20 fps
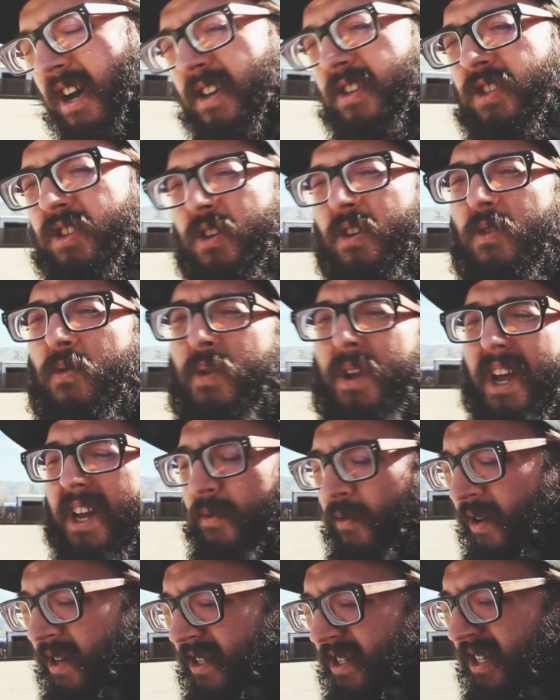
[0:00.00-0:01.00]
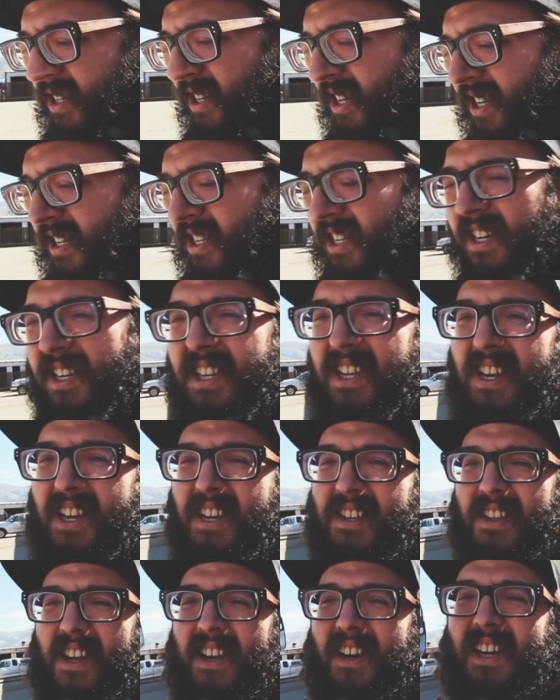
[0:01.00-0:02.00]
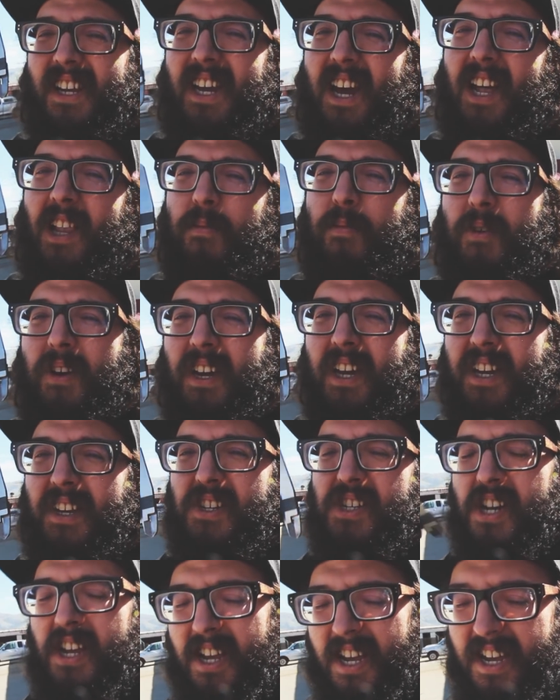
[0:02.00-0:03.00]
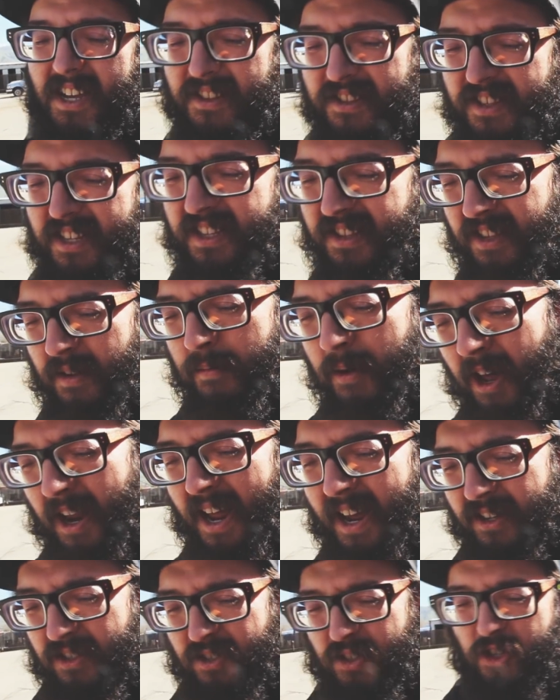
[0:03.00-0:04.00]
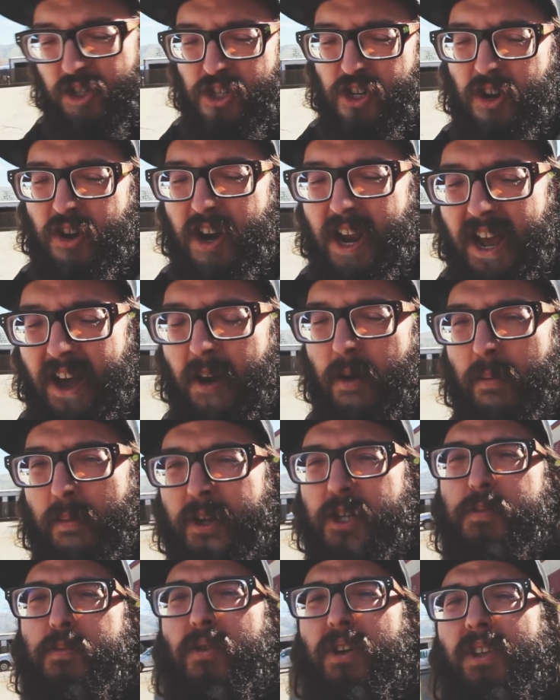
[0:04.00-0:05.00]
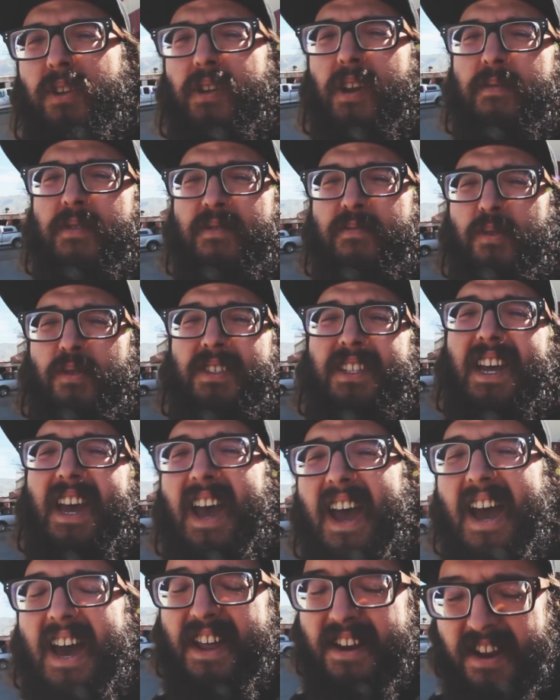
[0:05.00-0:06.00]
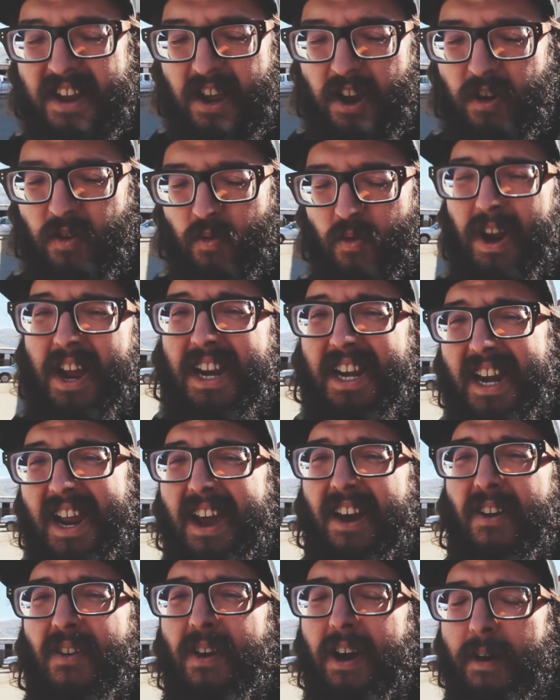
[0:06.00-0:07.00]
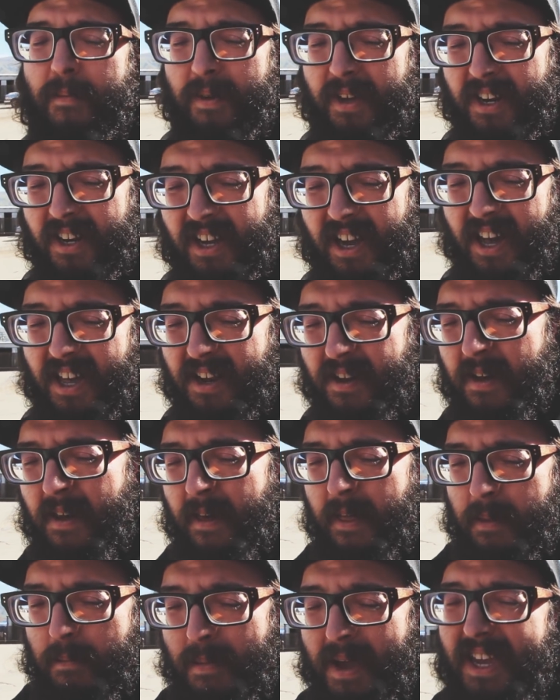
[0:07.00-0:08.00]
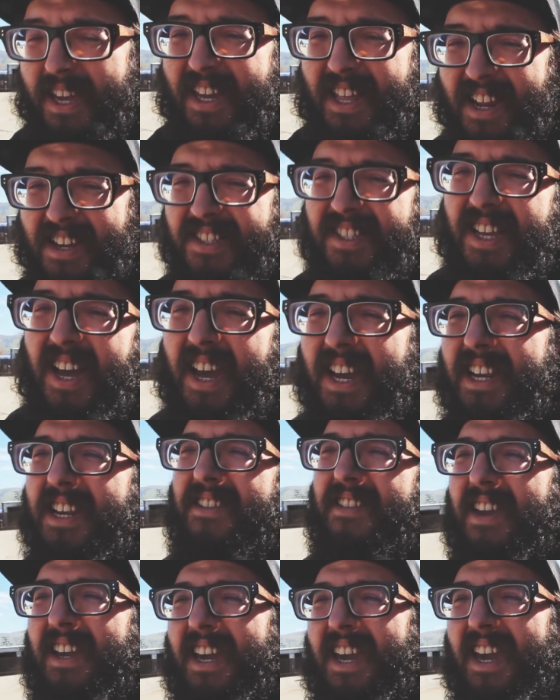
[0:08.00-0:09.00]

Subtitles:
So what I went and did is I got a caliper gauge, and since I'm not actually sure how much preload I'm supposed to add right now, I'm gonna kind of make it as tight as I